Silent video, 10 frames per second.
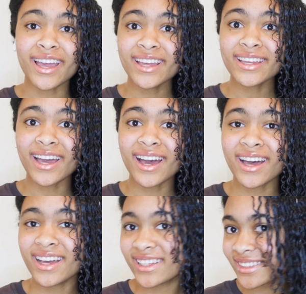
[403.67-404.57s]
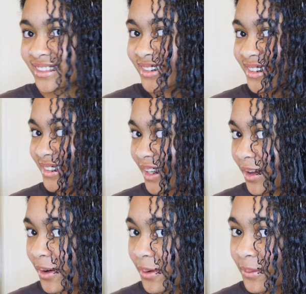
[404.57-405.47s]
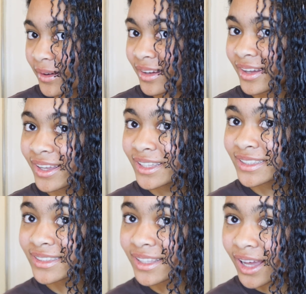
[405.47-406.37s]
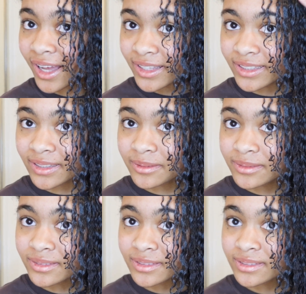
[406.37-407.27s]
Hey guys, so I am